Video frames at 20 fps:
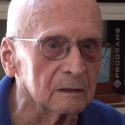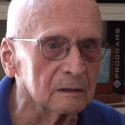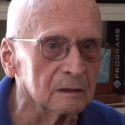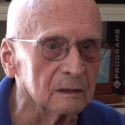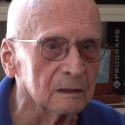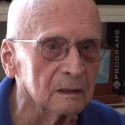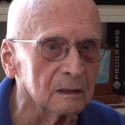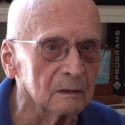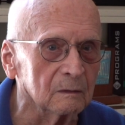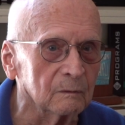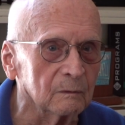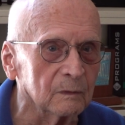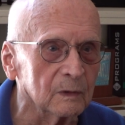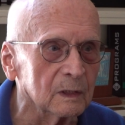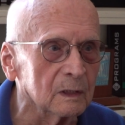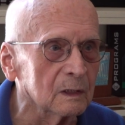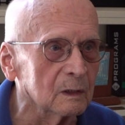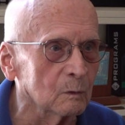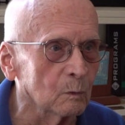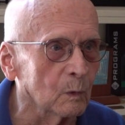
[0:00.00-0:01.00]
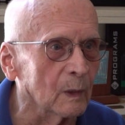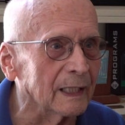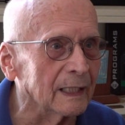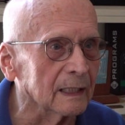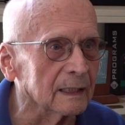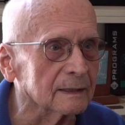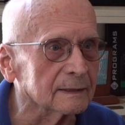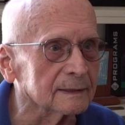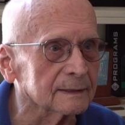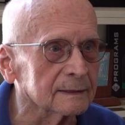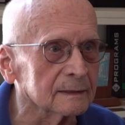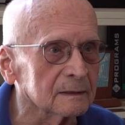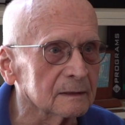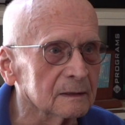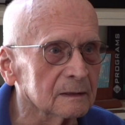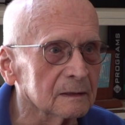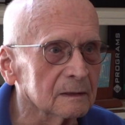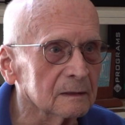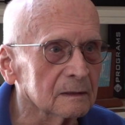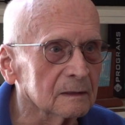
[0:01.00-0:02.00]
of weddings.
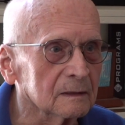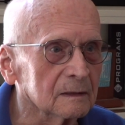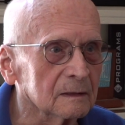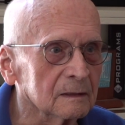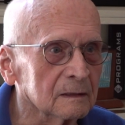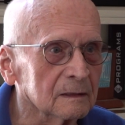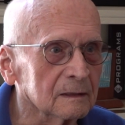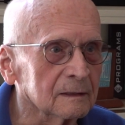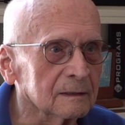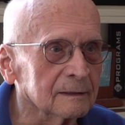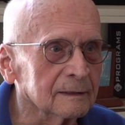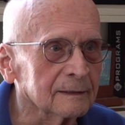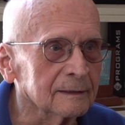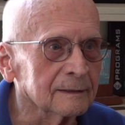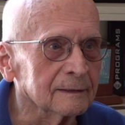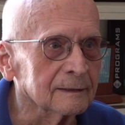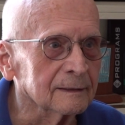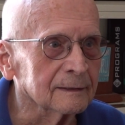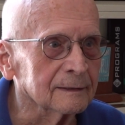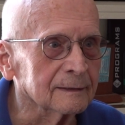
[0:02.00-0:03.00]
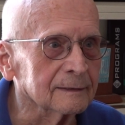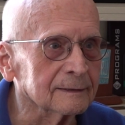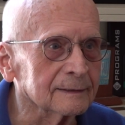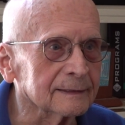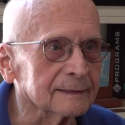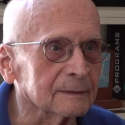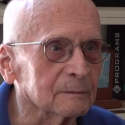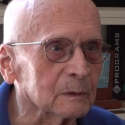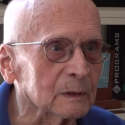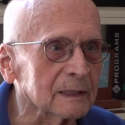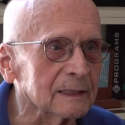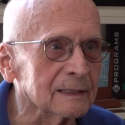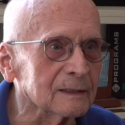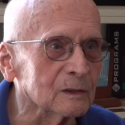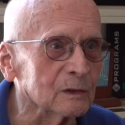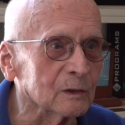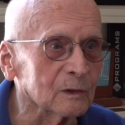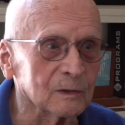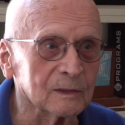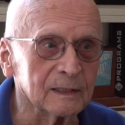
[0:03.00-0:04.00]
Because some of these
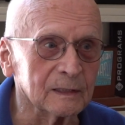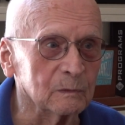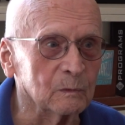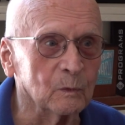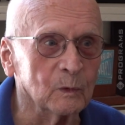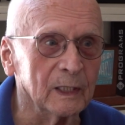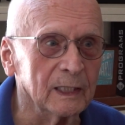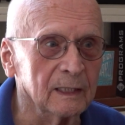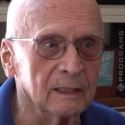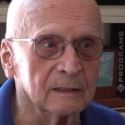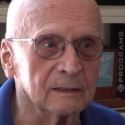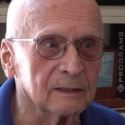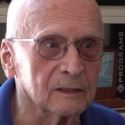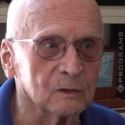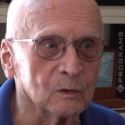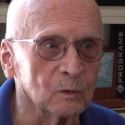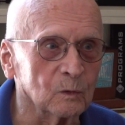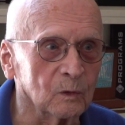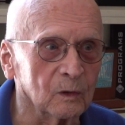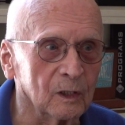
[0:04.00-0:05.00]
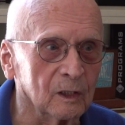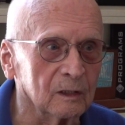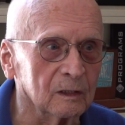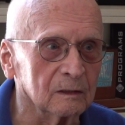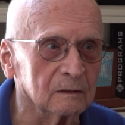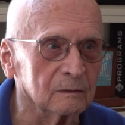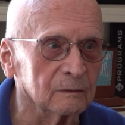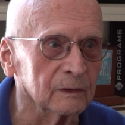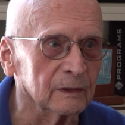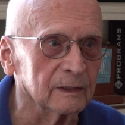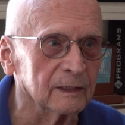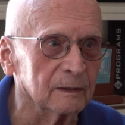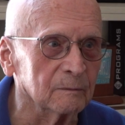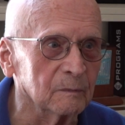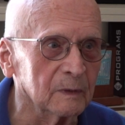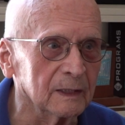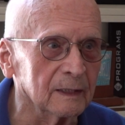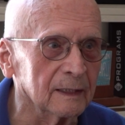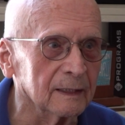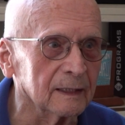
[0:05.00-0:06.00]
girls had waited so long for their men
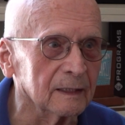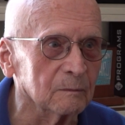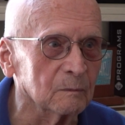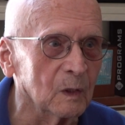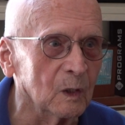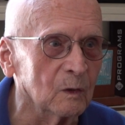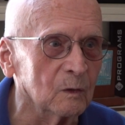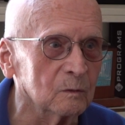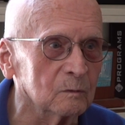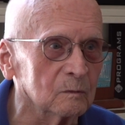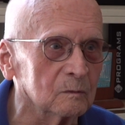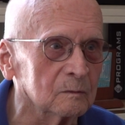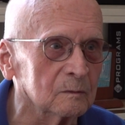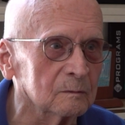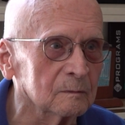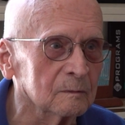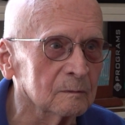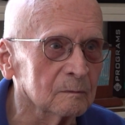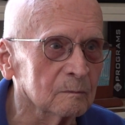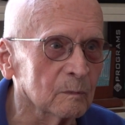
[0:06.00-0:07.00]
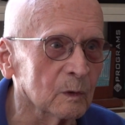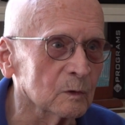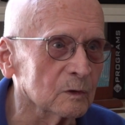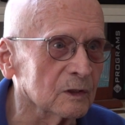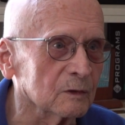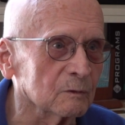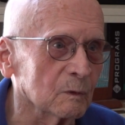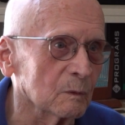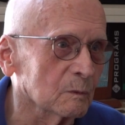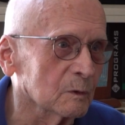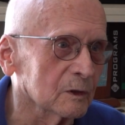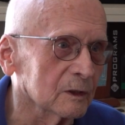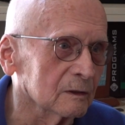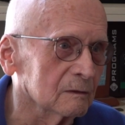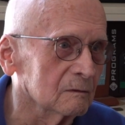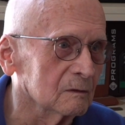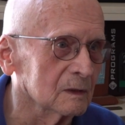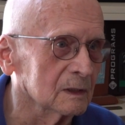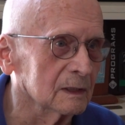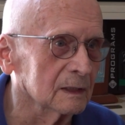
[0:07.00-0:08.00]
to come home. Most of them were
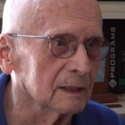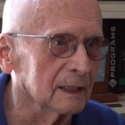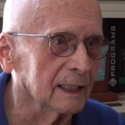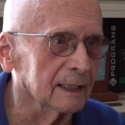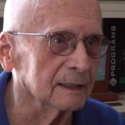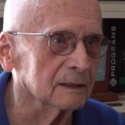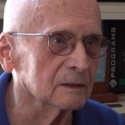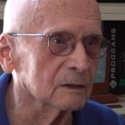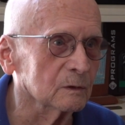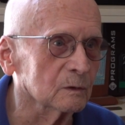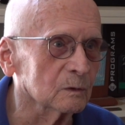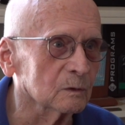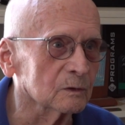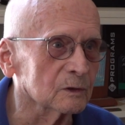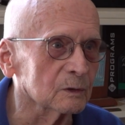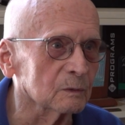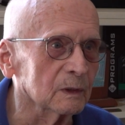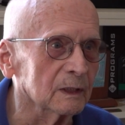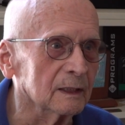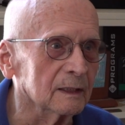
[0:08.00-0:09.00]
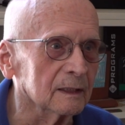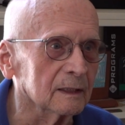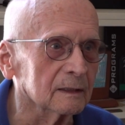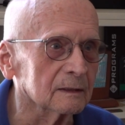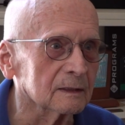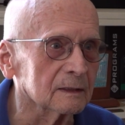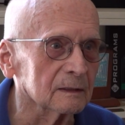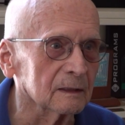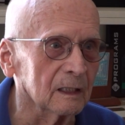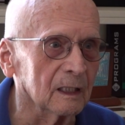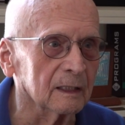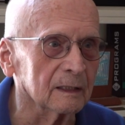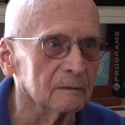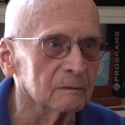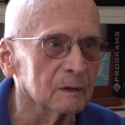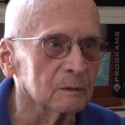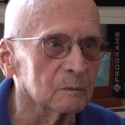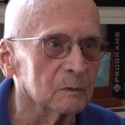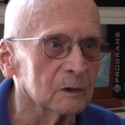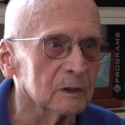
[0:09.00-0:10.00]
high school sweethearts, a lot of them
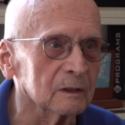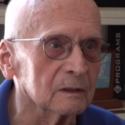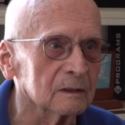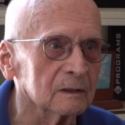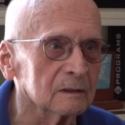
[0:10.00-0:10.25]
were.